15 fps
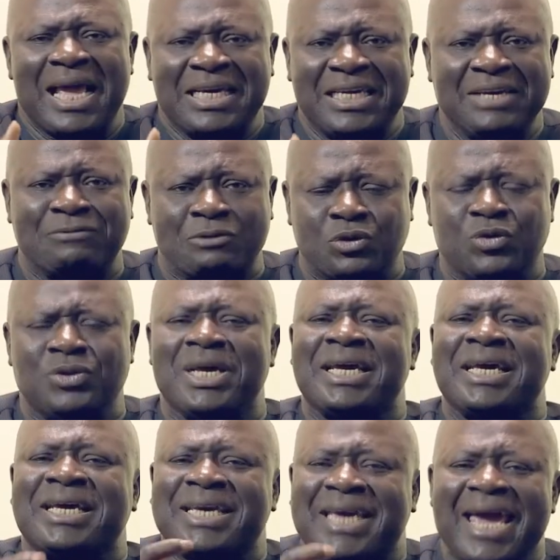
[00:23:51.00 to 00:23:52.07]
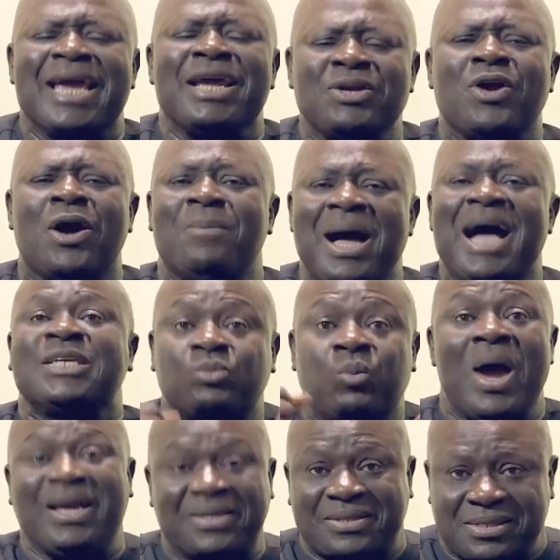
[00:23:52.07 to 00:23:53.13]
I give to you. The kingdom has
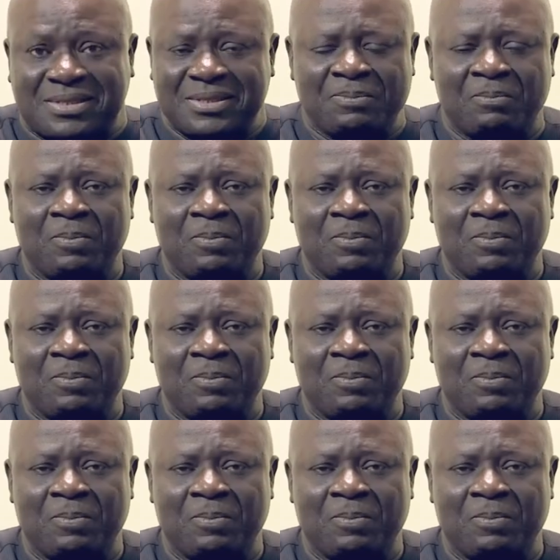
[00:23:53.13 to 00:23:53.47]
wealth.